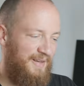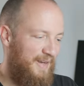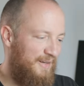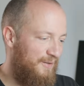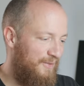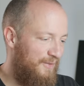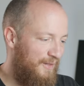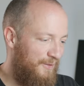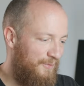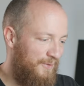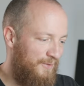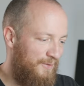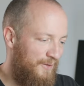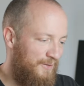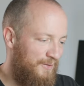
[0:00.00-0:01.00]
I don't think
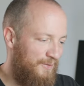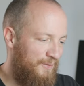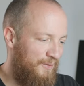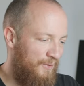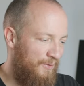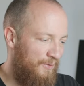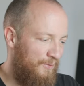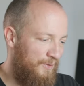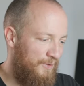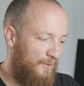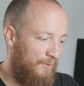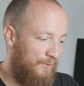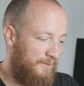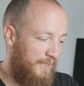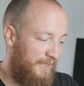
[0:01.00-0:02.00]
we're going to go through the
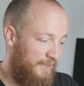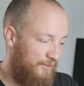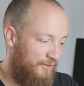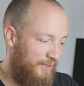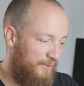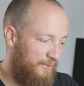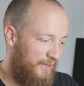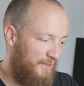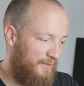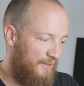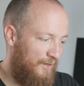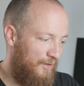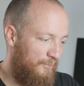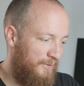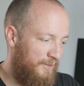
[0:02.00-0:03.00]
whole data sheet right
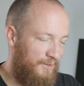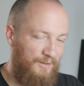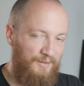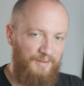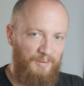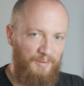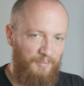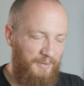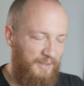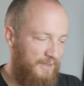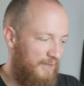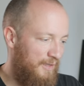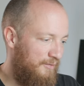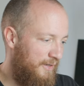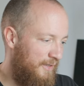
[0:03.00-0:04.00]
now because that would be
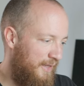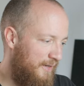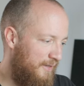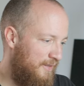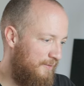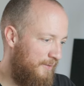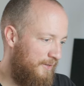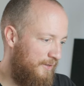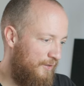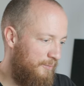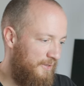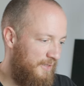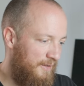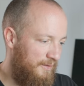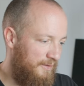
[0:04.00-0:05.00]
kind of a lengthy video,
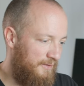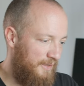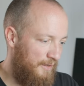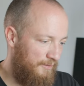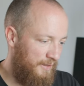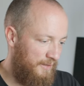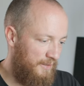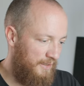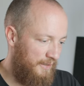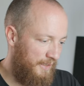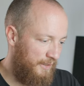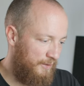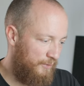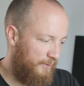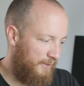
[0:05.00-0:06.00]
but I'll definitely
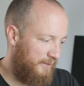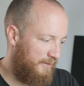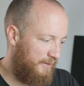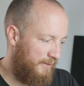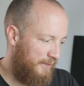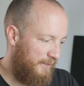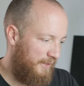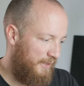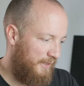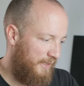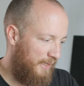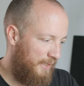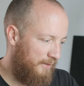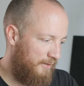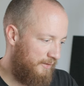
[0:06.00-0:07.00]
link to it
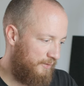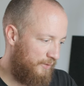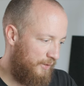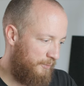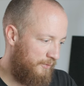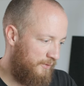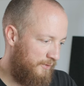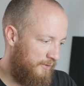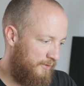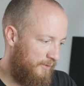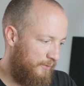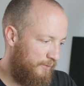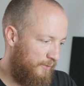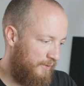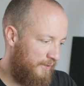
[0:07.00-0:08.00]
in the description
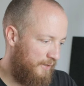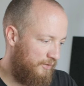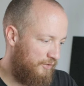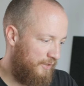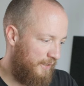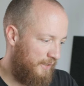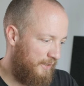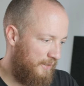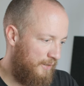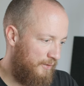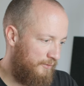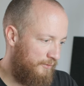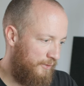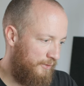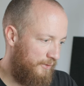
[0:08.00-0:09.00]
so you can check it
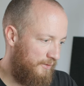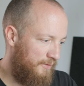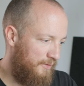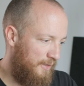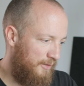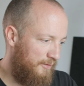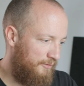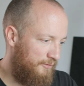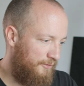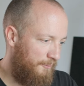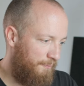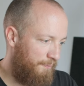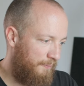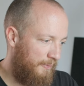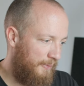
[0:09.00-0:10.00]
out for yourself.
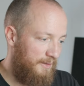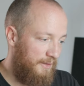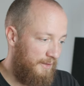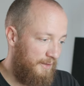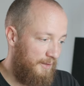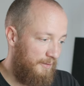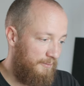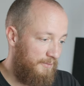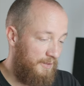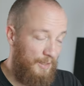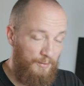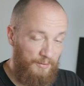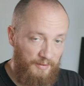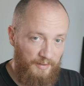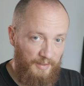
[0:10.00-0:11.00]
The
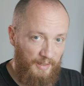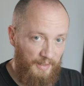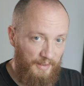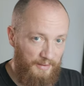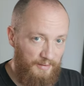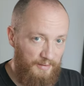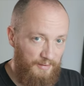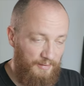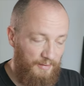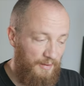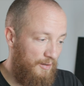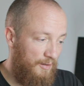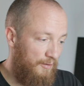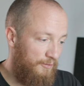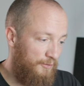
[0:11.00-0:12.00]
downside
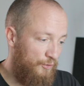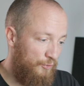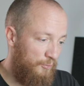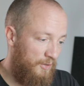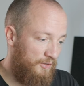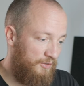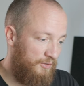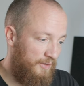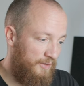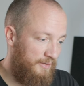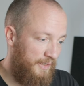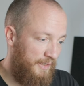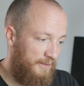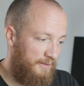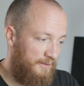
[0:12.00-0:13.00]
of U
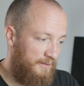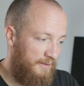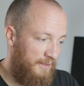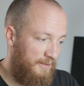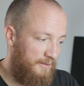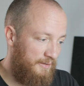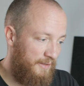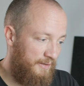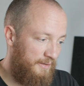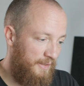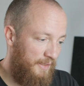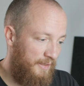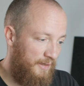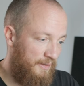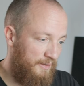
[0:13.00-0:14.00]
modules is that
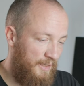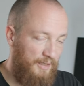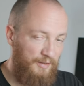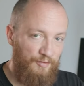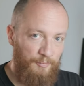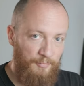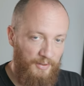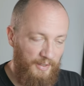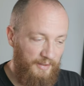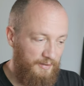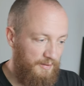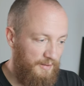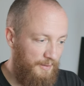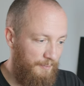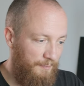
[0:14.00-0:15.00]
they are kind of
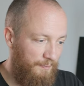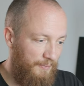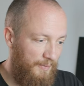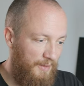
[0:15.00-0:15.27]
pricey.